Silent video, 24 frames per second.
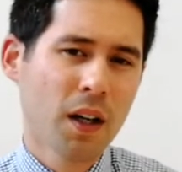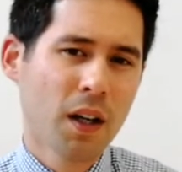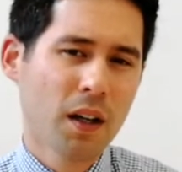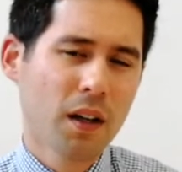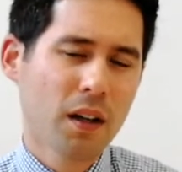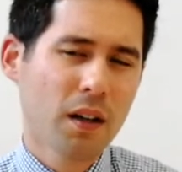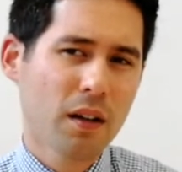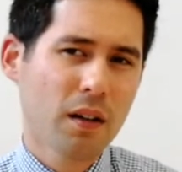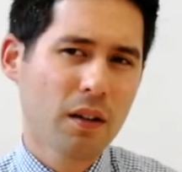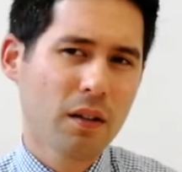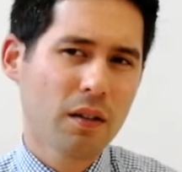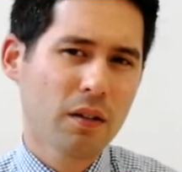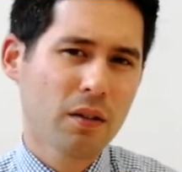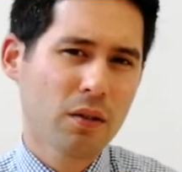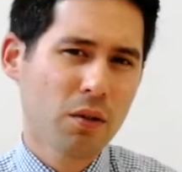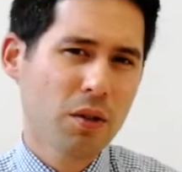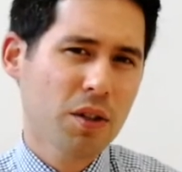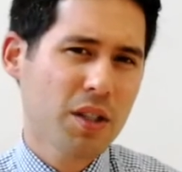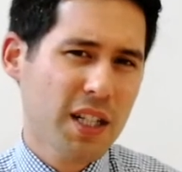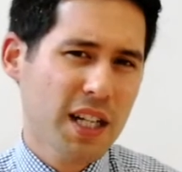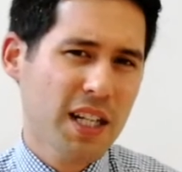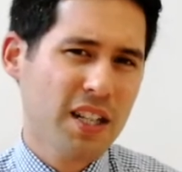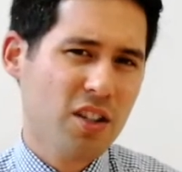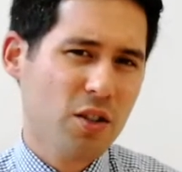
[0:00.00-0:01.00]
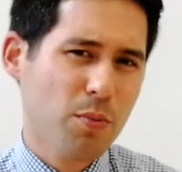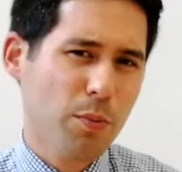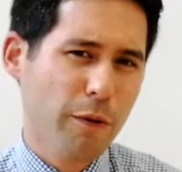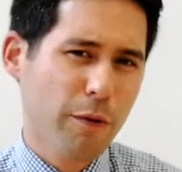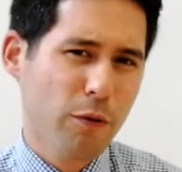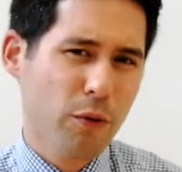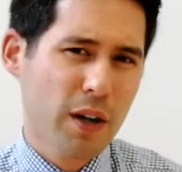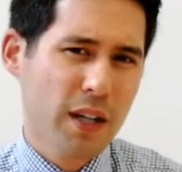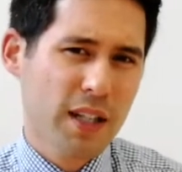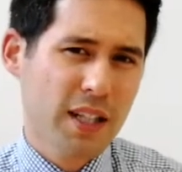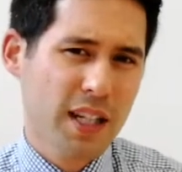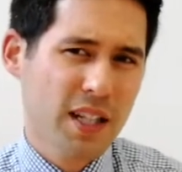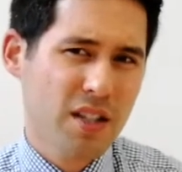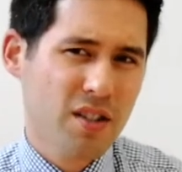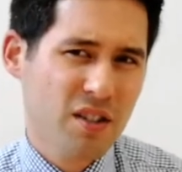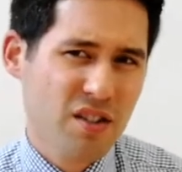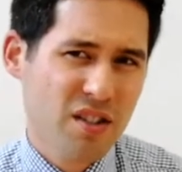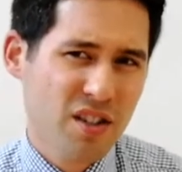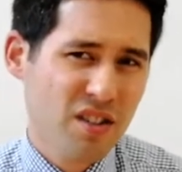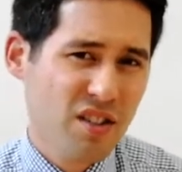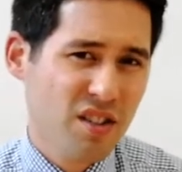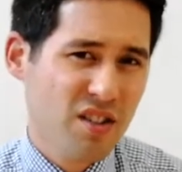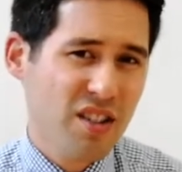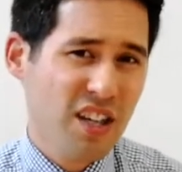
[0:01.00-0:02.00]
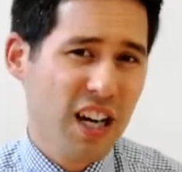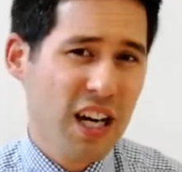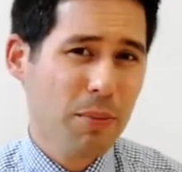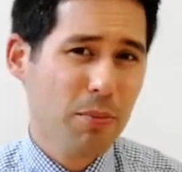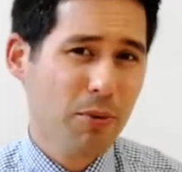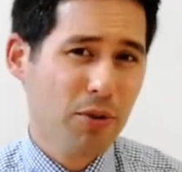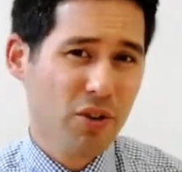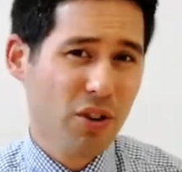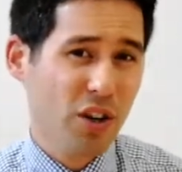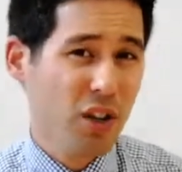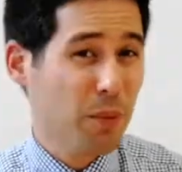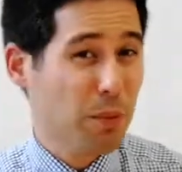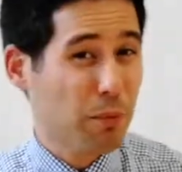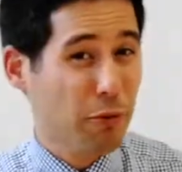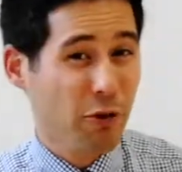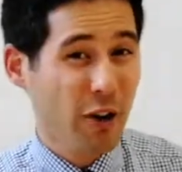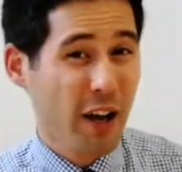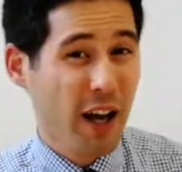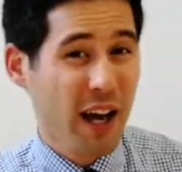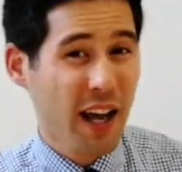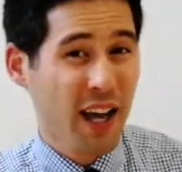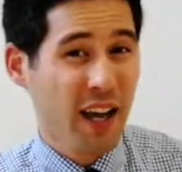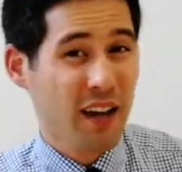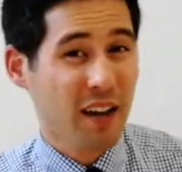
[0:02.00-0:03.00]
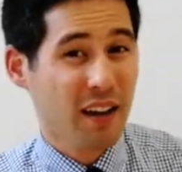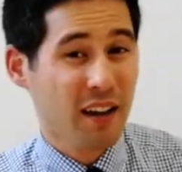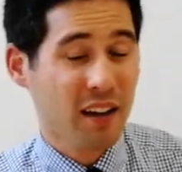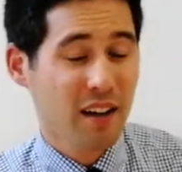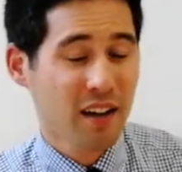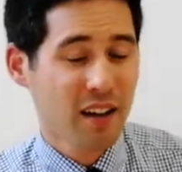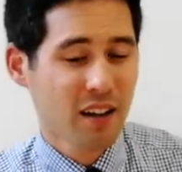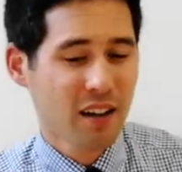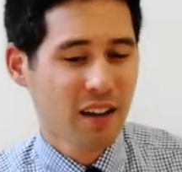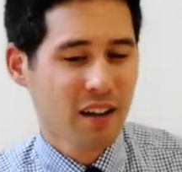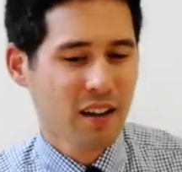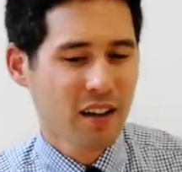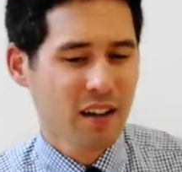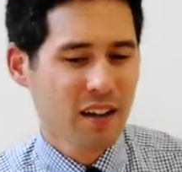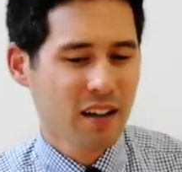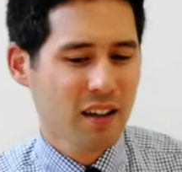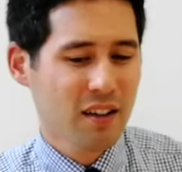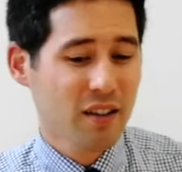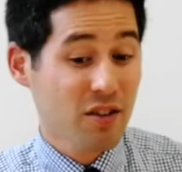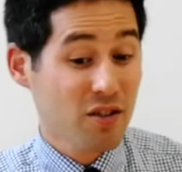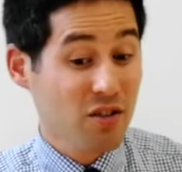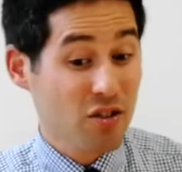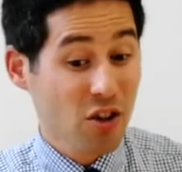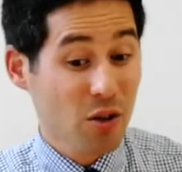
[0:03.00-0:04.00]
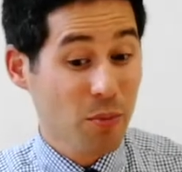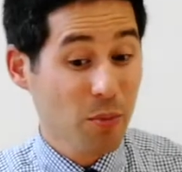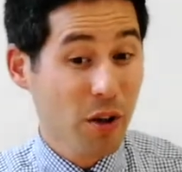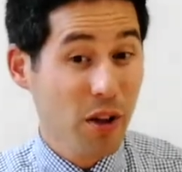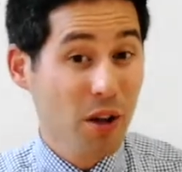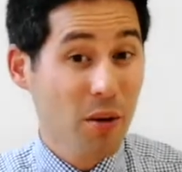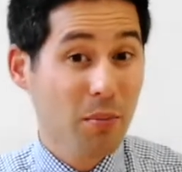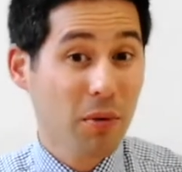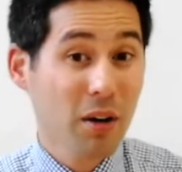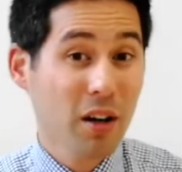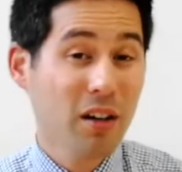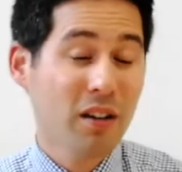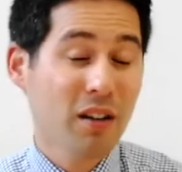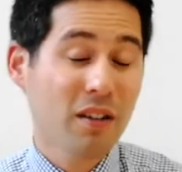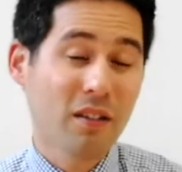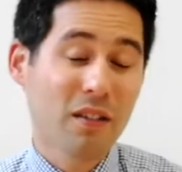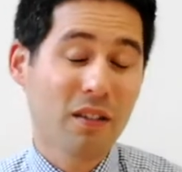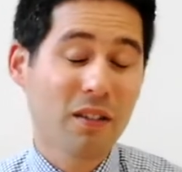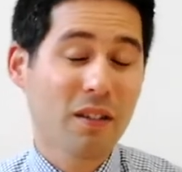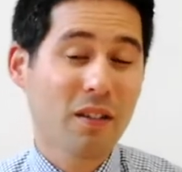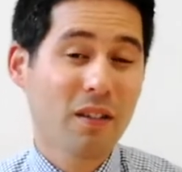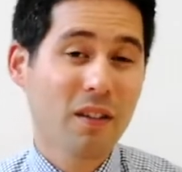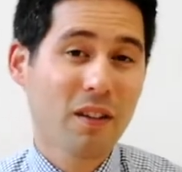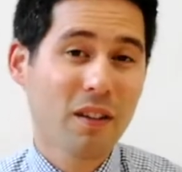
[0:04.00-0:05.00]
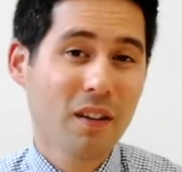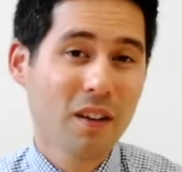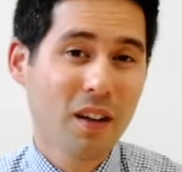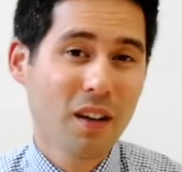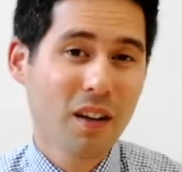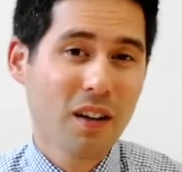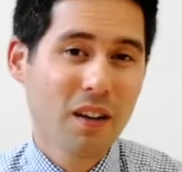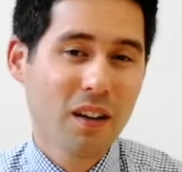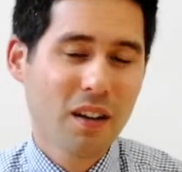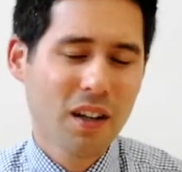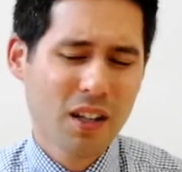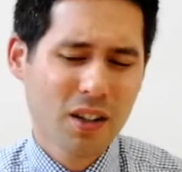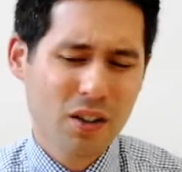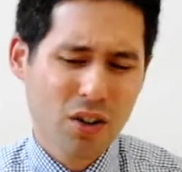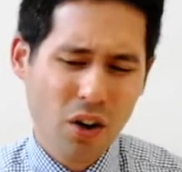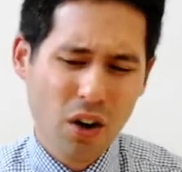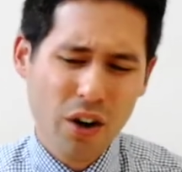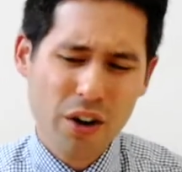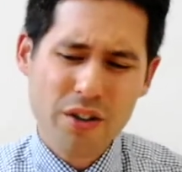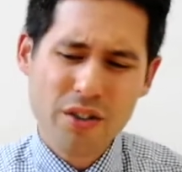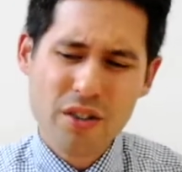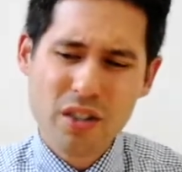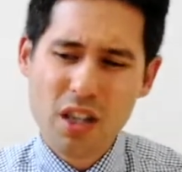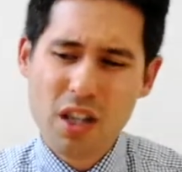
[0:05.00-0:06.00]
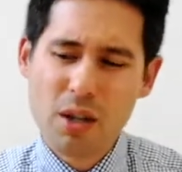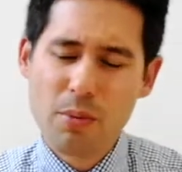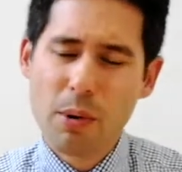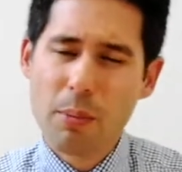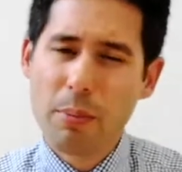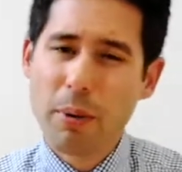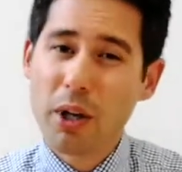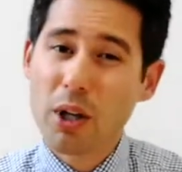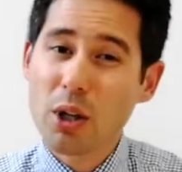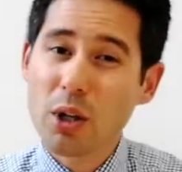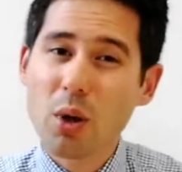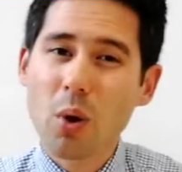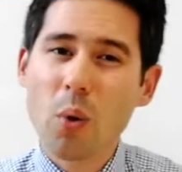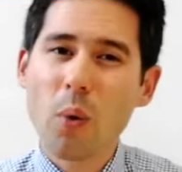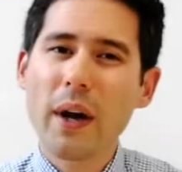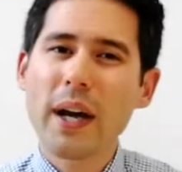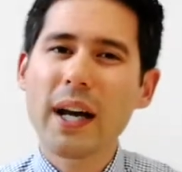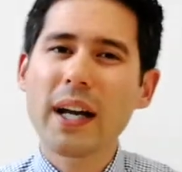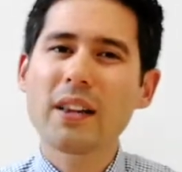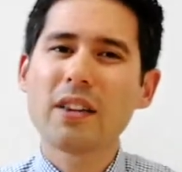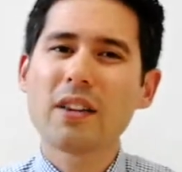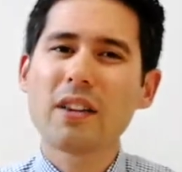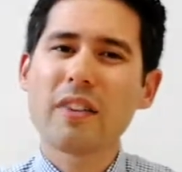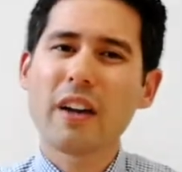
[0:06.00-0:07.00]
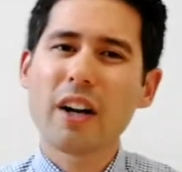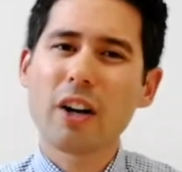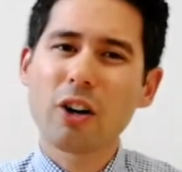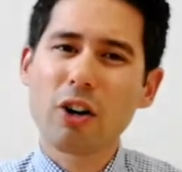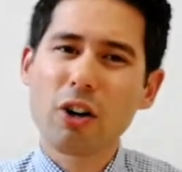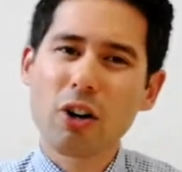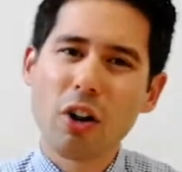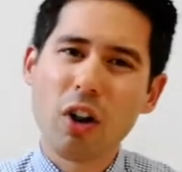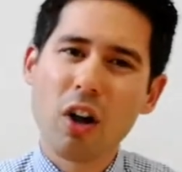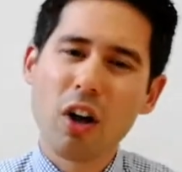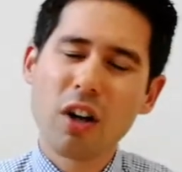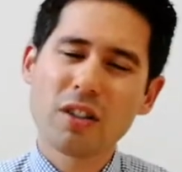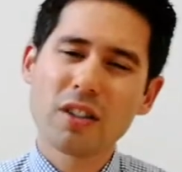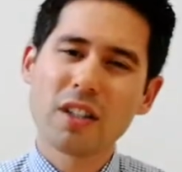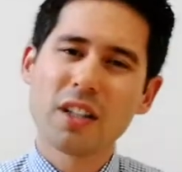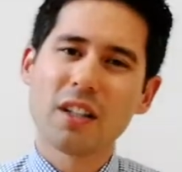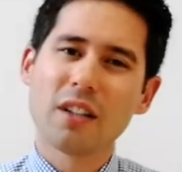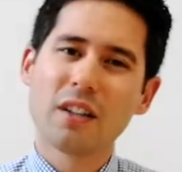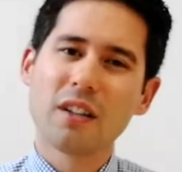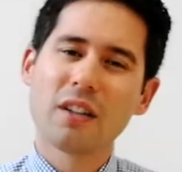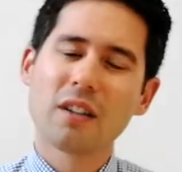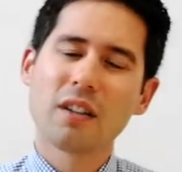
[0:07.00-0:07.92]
The Lord Jesus, before he teaches his disciples how to pray in the Sermon on the Mount, he talks to them about going into their closet,